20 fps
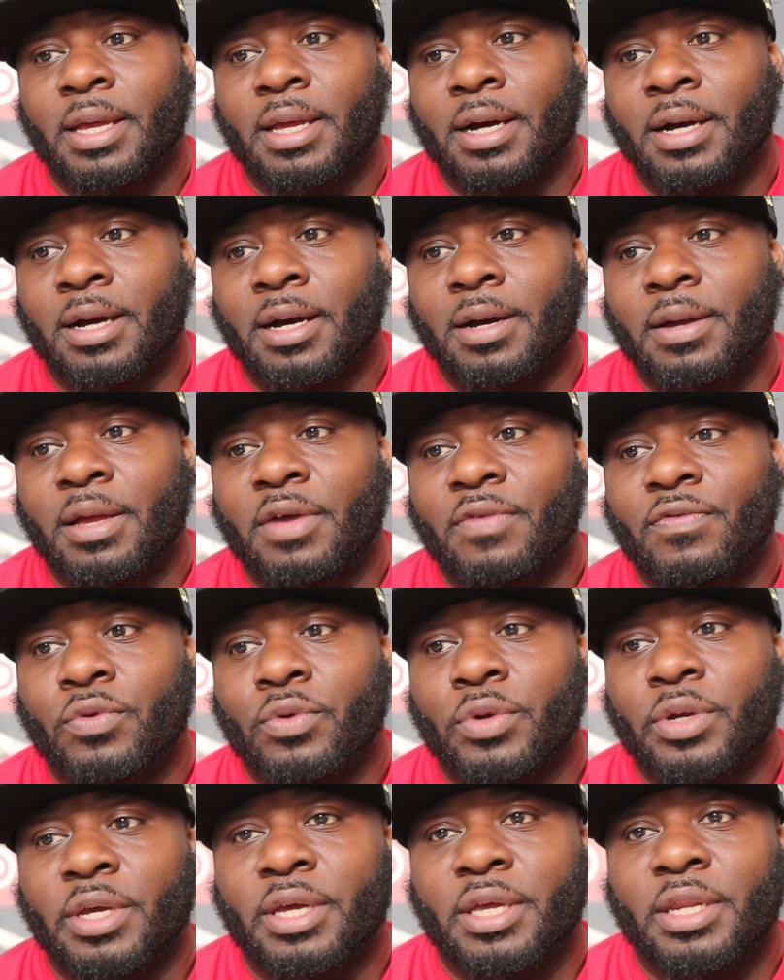uh, if
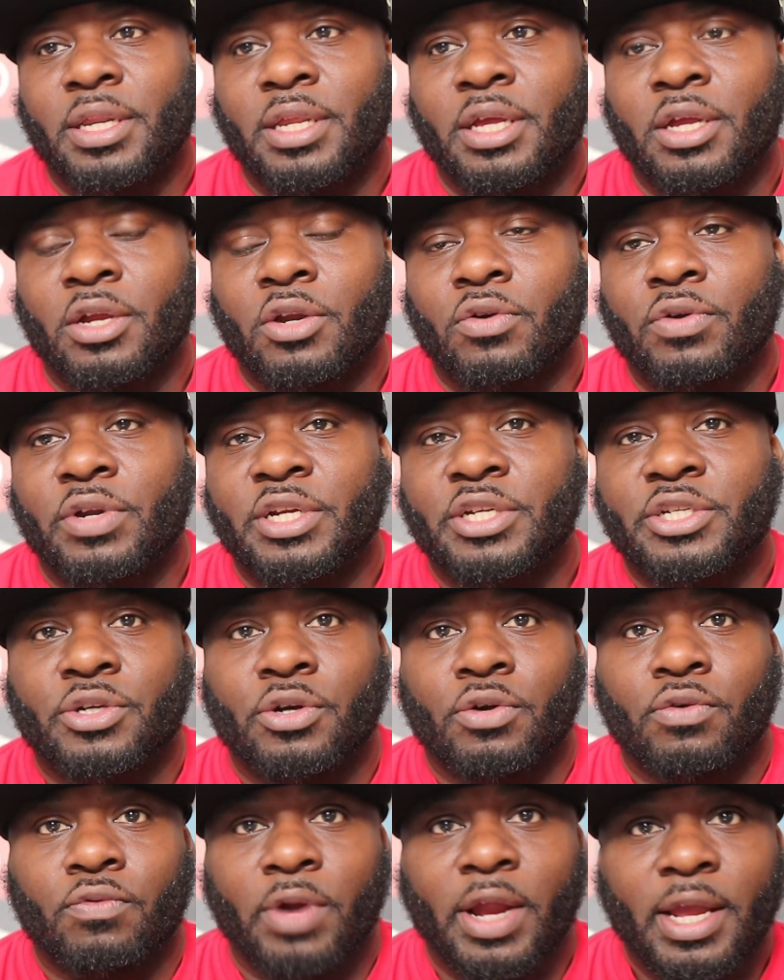you can increase
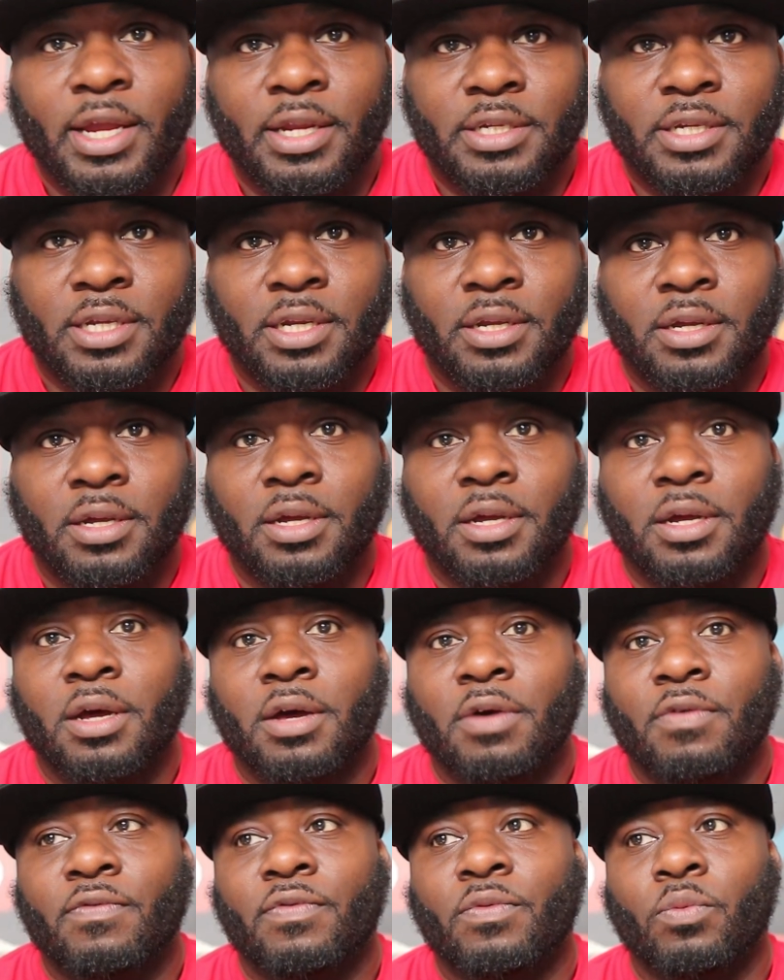your rate
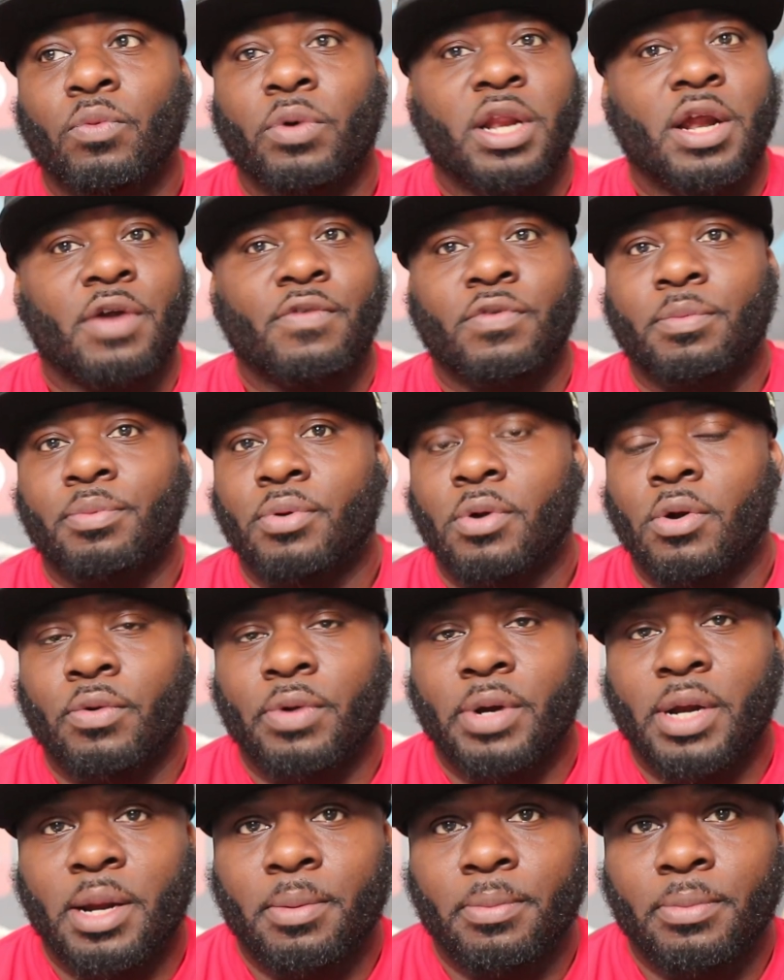of whatever
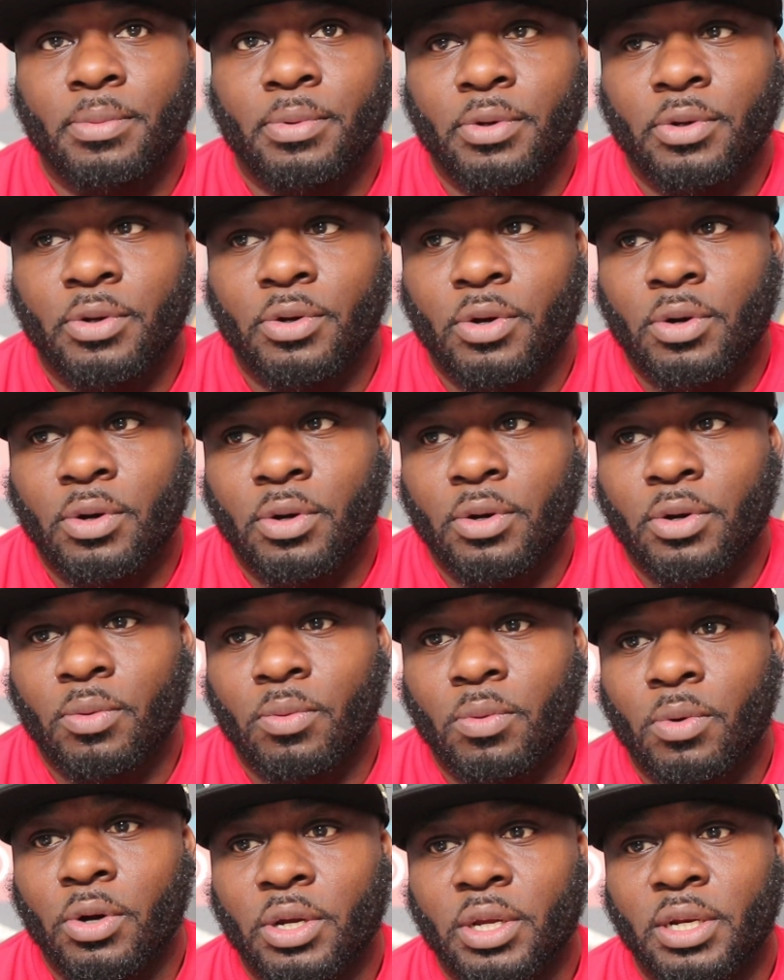program you're,
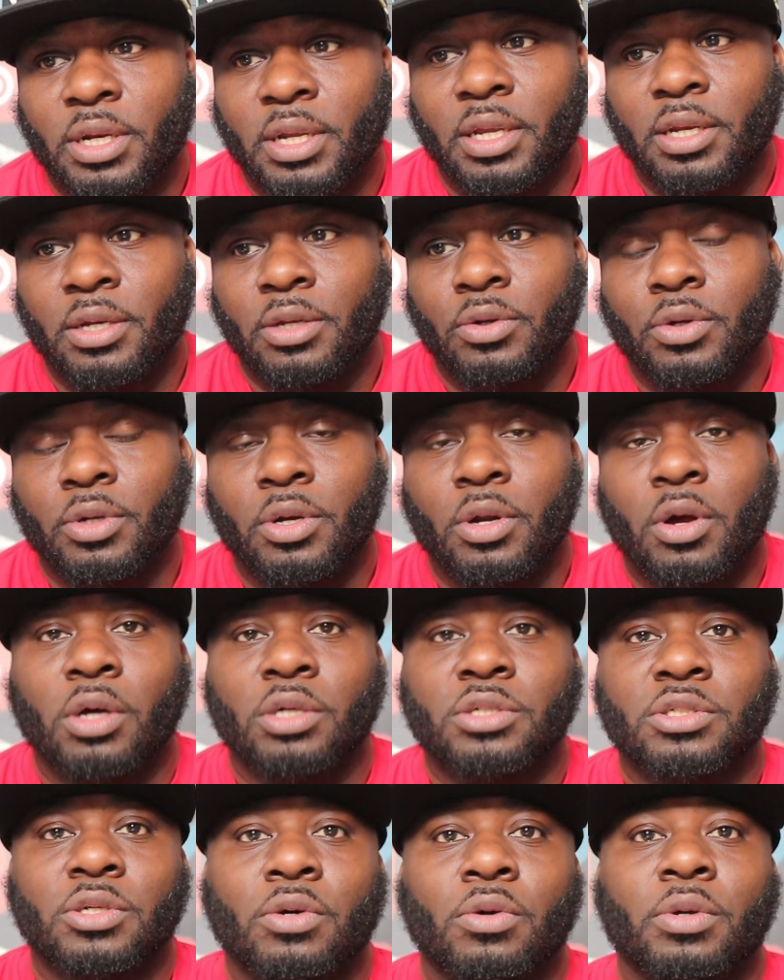you're working in, you can
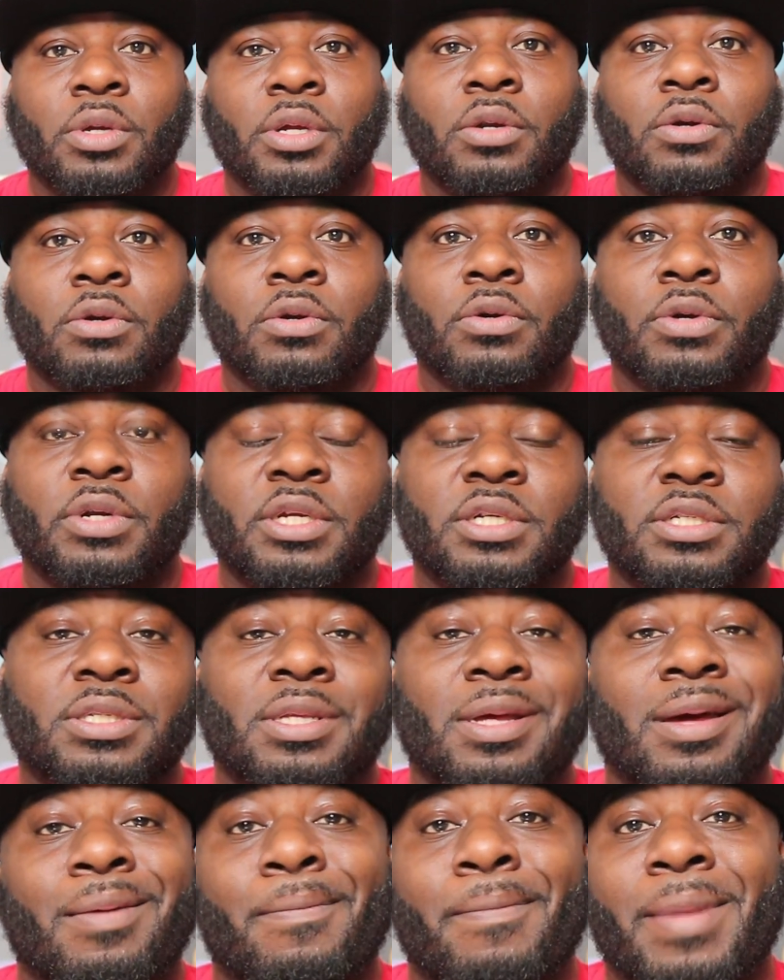also increase
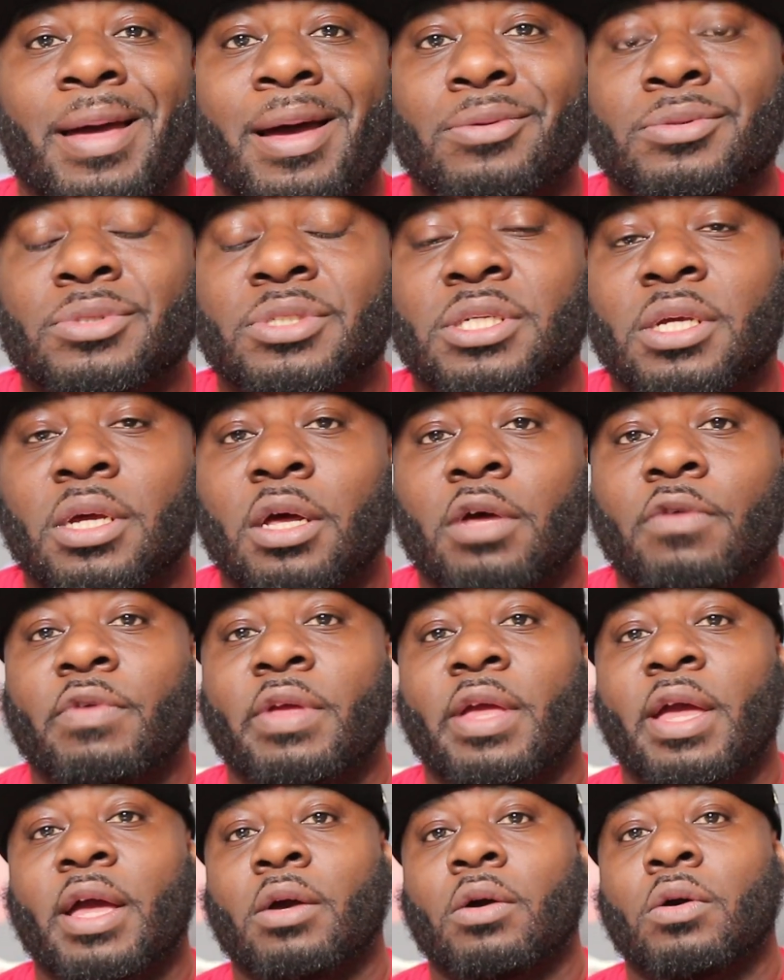the amount of
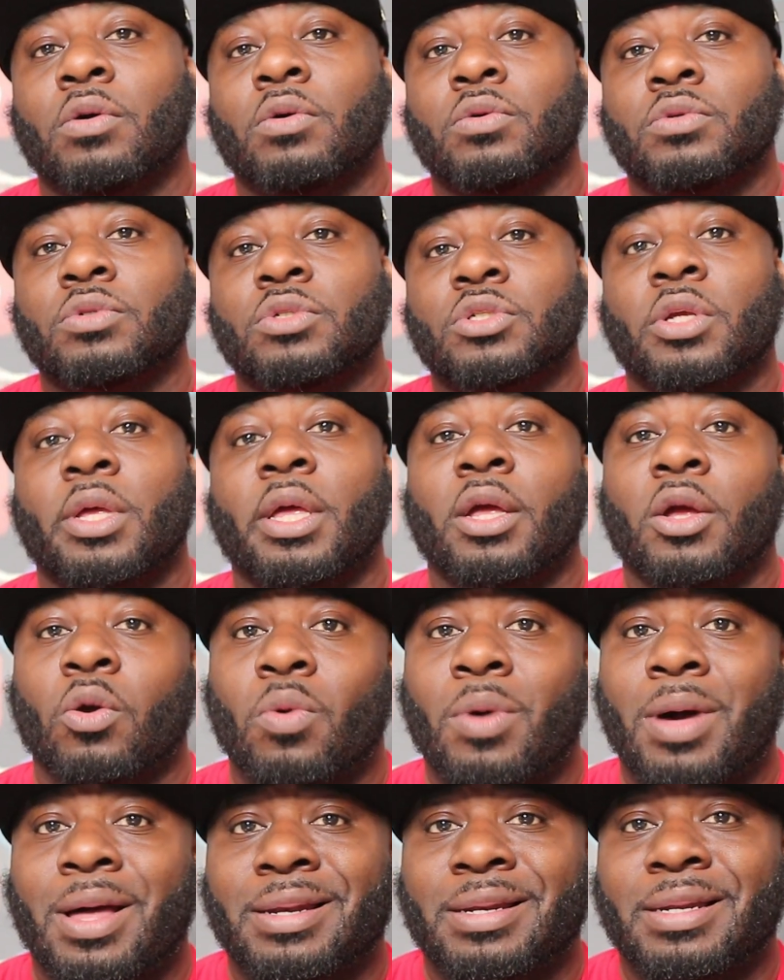geckos and
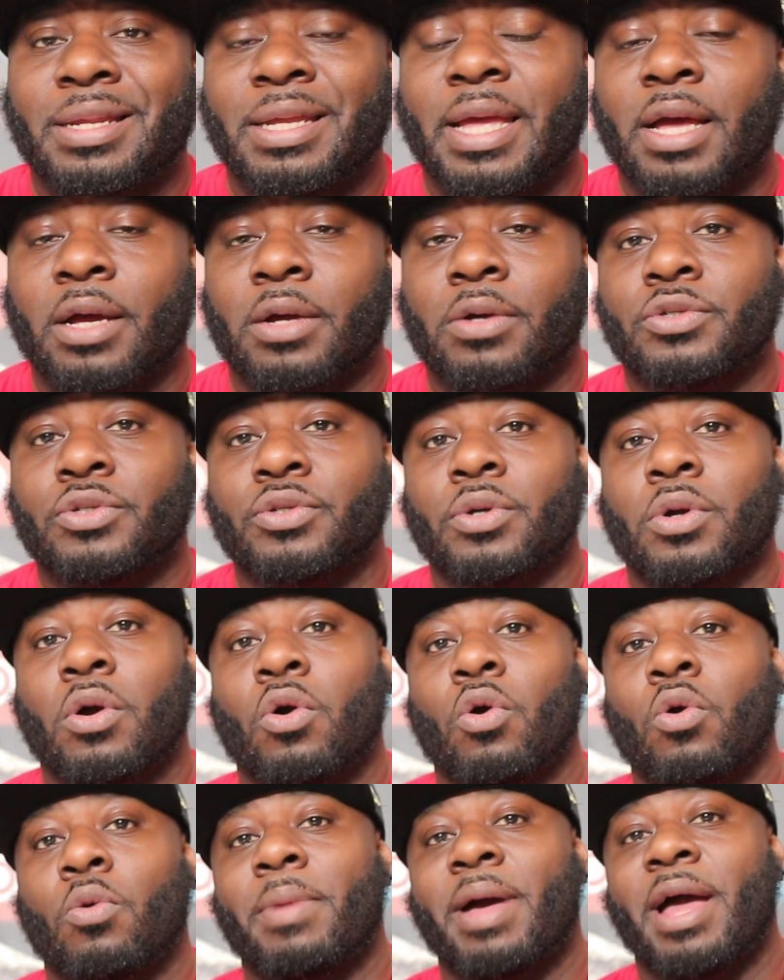quality geckos you can
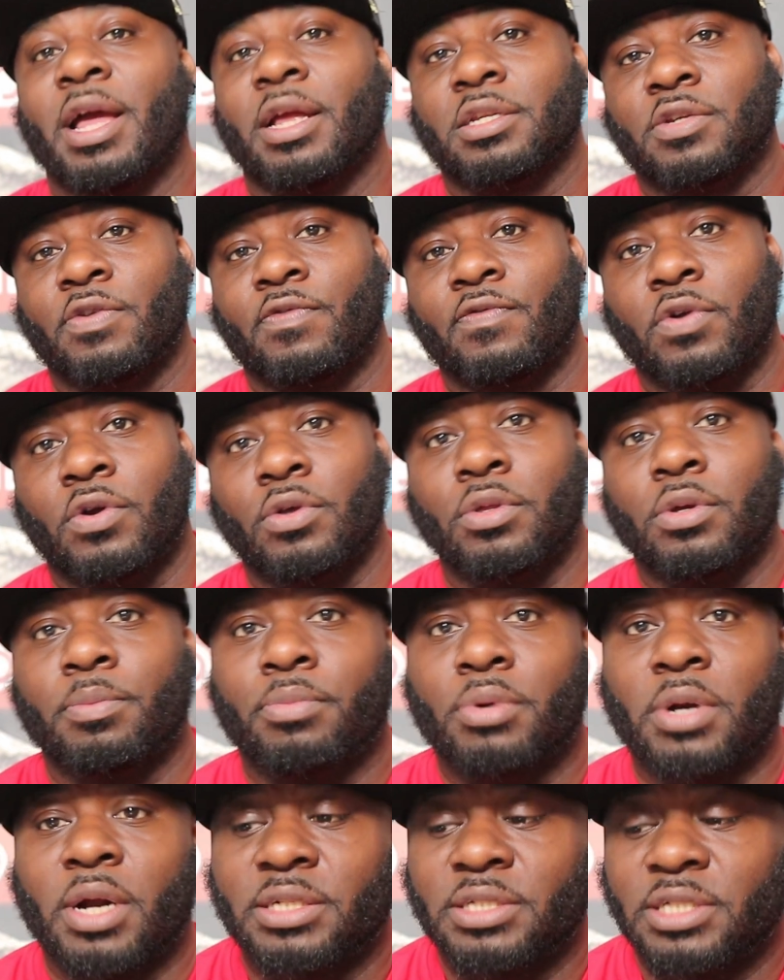hold back to further
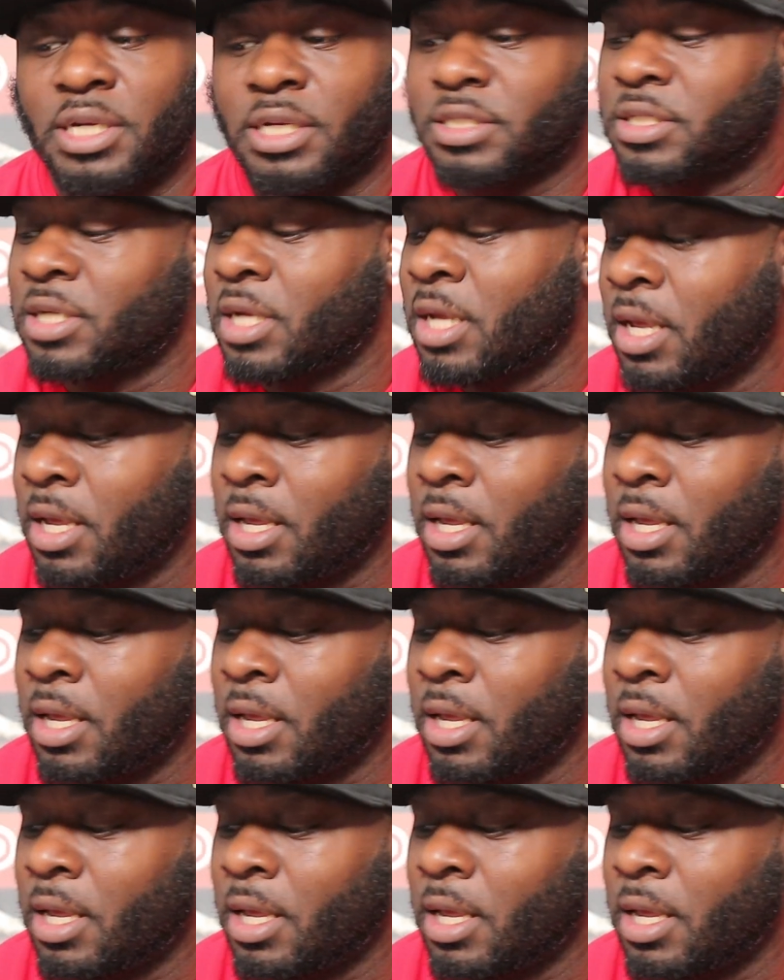projects.